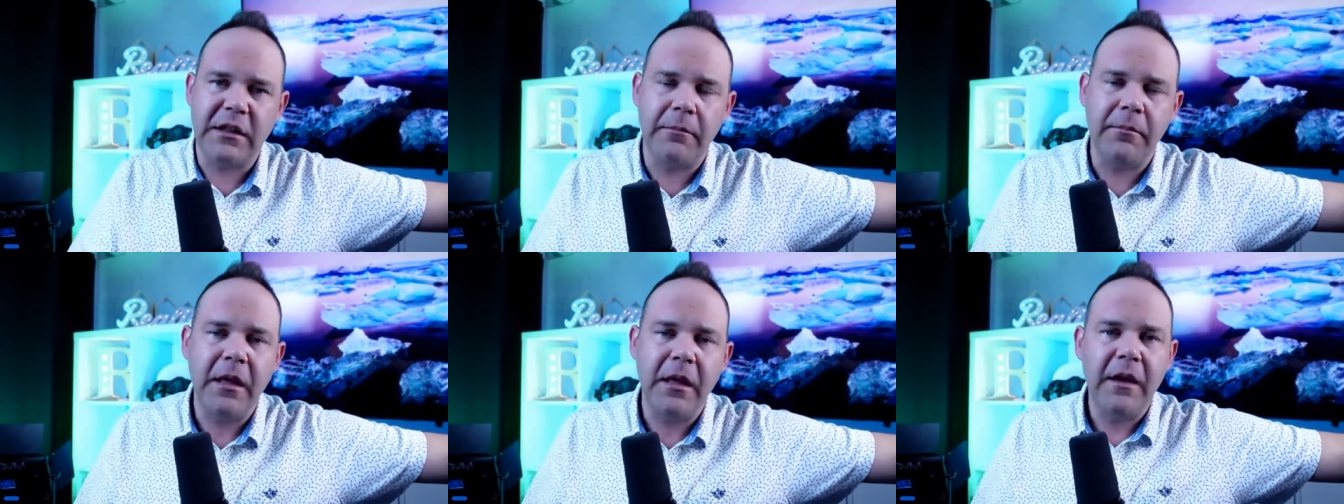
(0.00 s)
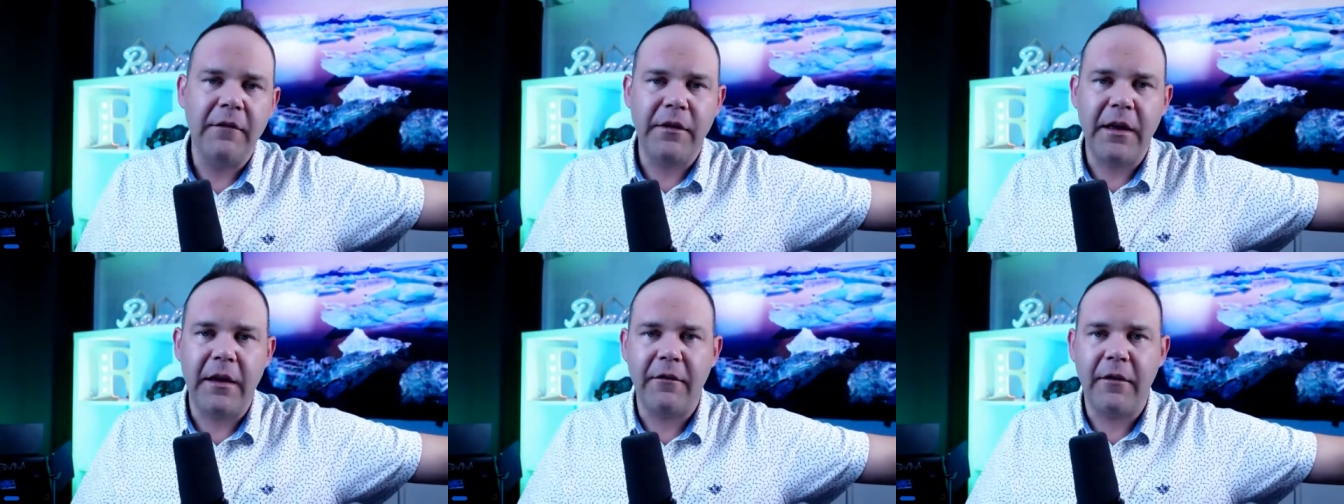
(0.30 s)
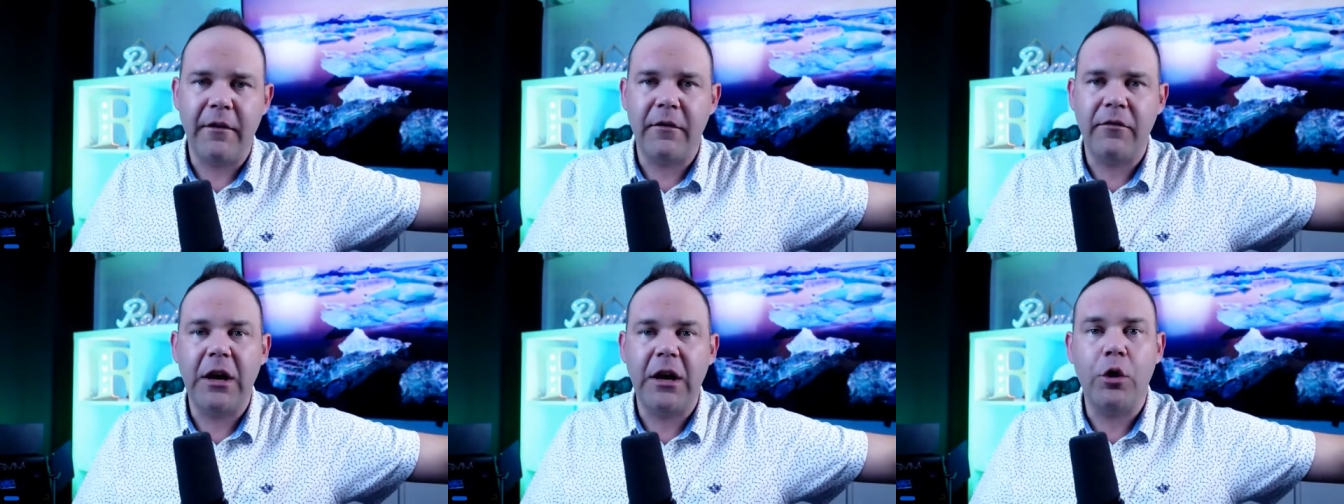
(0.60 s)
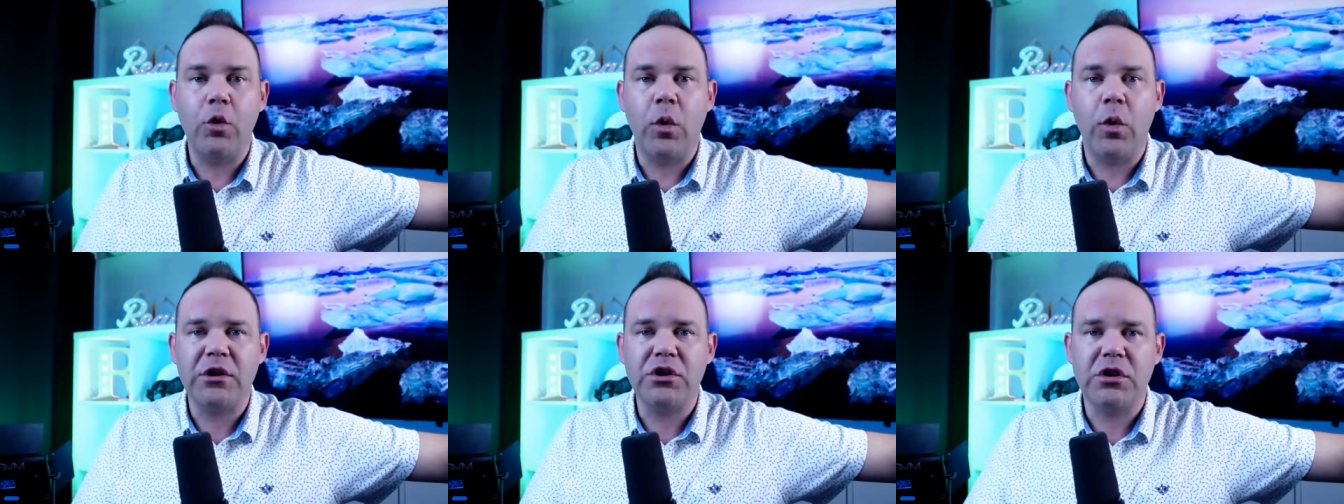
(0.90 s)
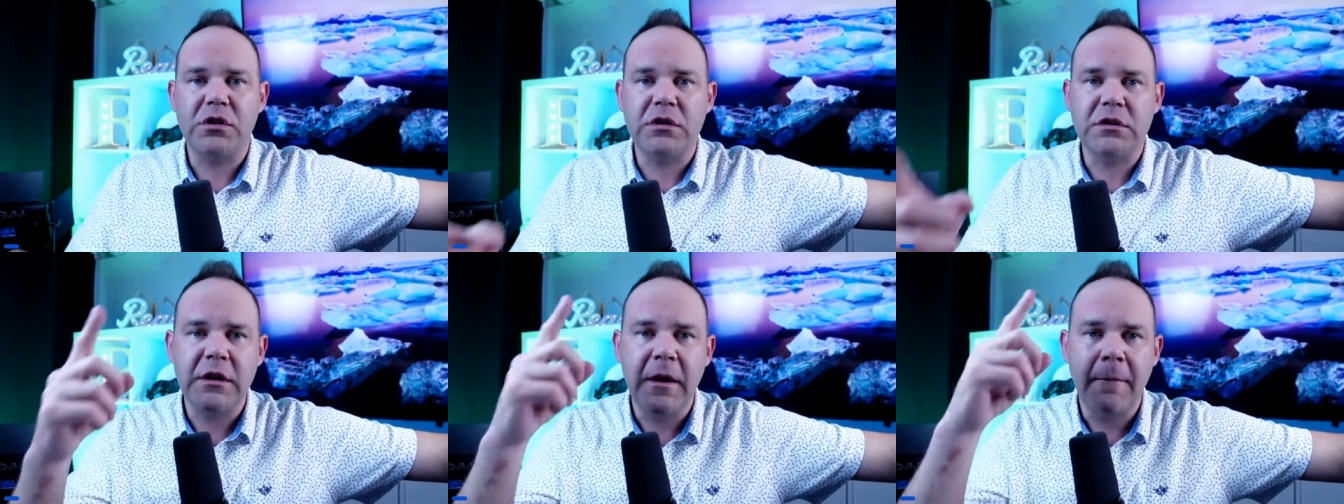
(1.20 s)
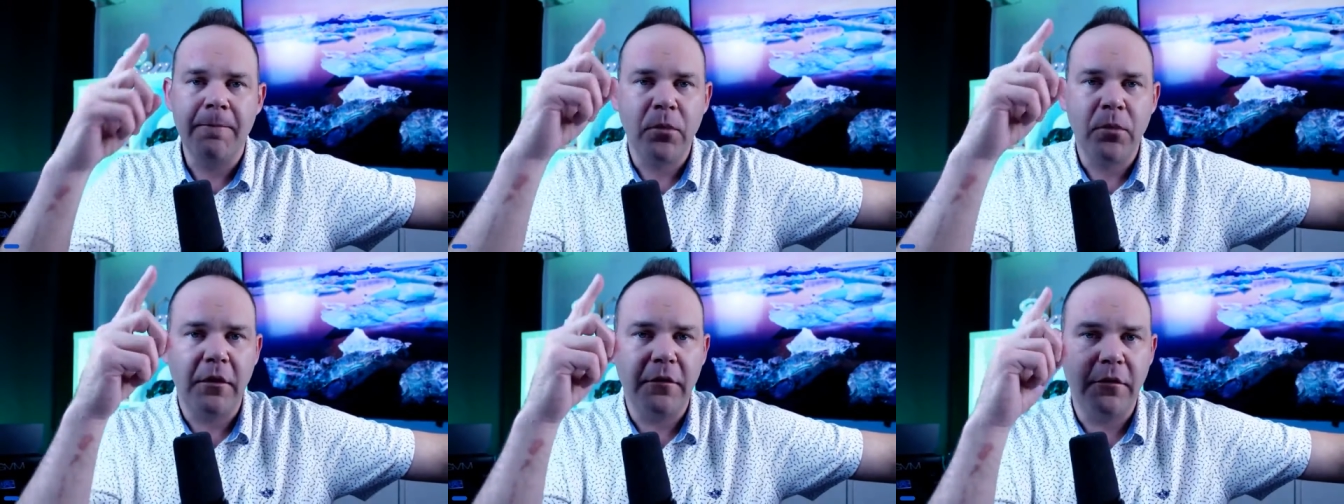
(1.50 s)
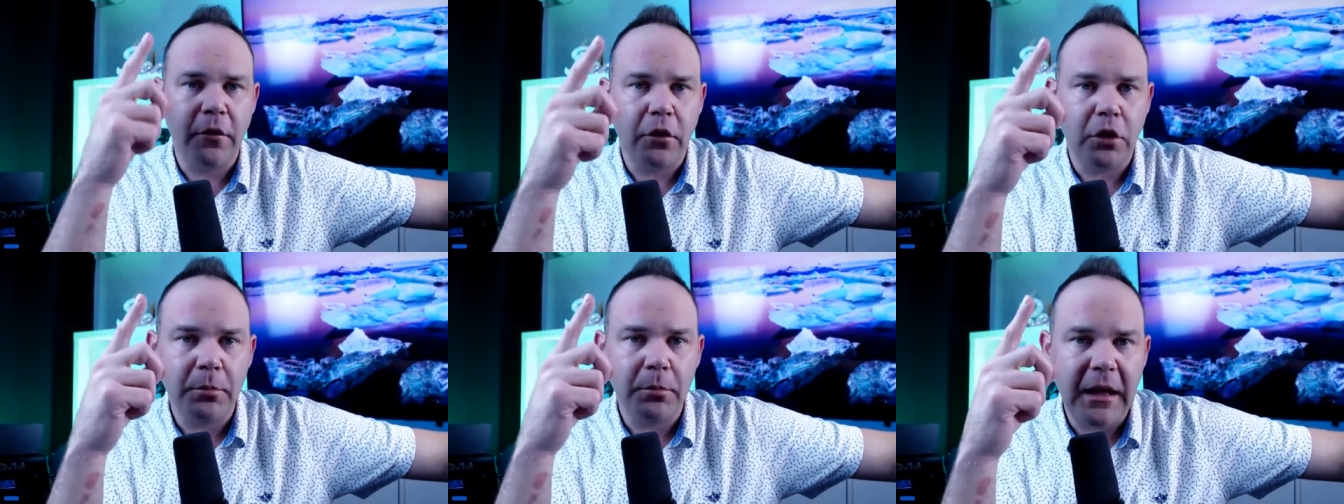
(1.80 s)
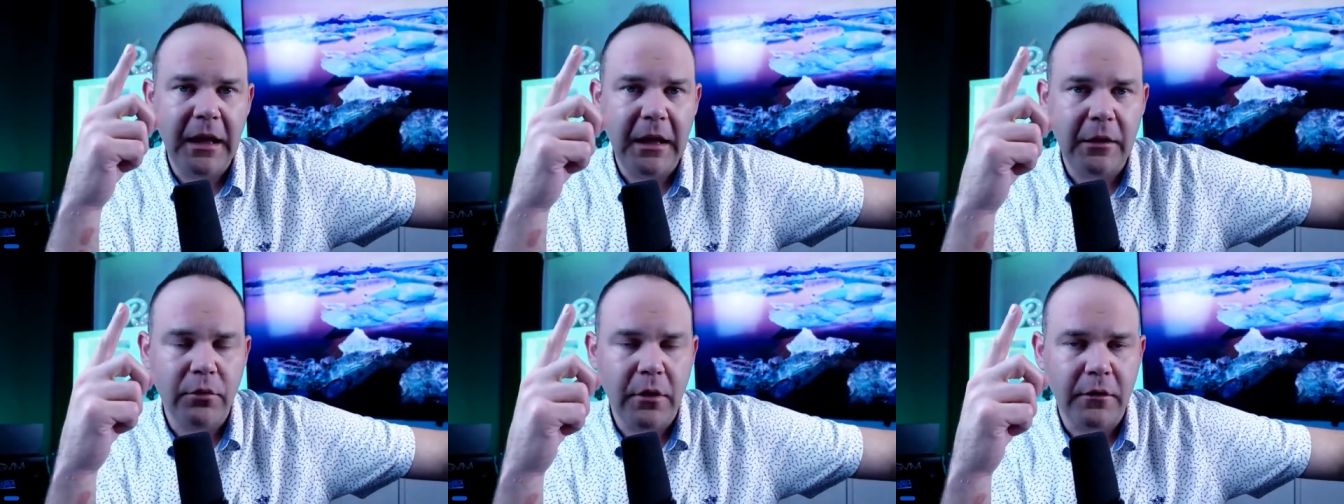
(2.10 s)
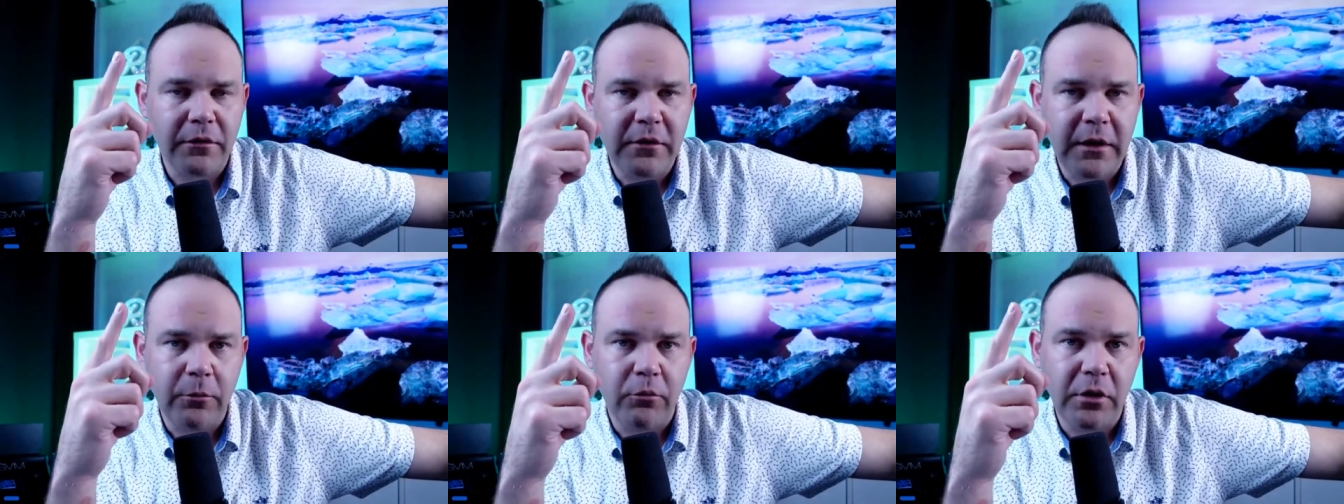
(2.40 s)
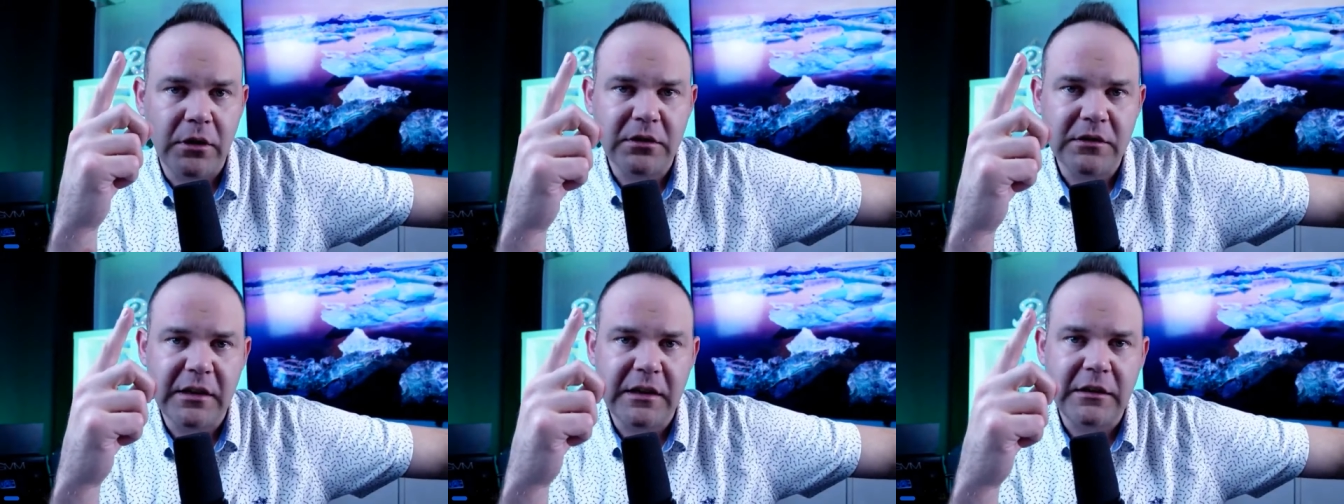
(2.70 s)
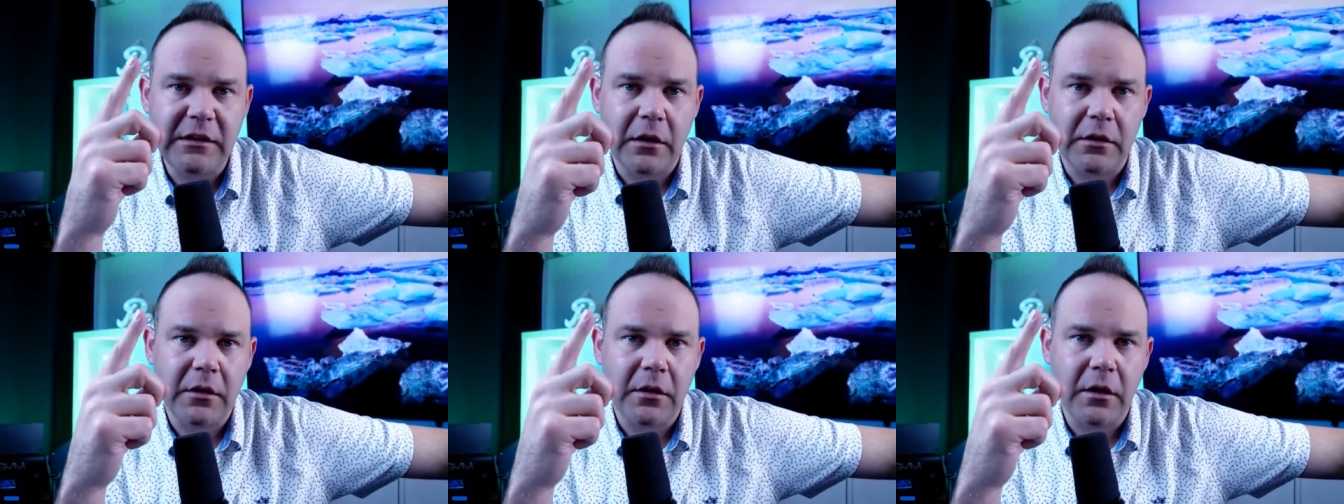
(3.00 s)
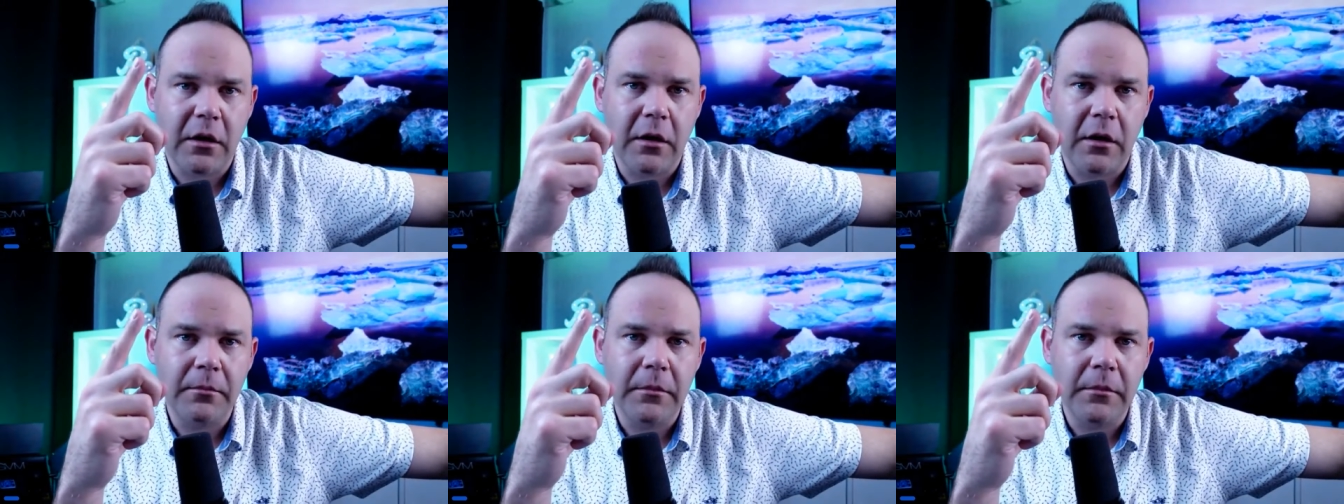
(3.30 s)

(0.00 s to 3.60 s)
If you ever have any questions, follow me at ruffteamrealty.com.